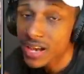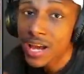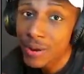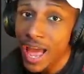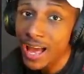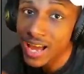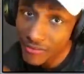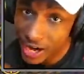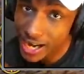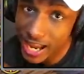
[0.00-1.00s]
But yeah,
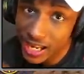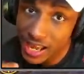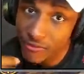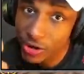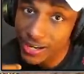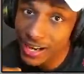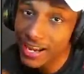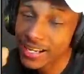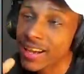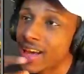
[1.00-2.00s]
have a great day. Have a great
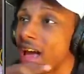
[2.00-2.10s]
night.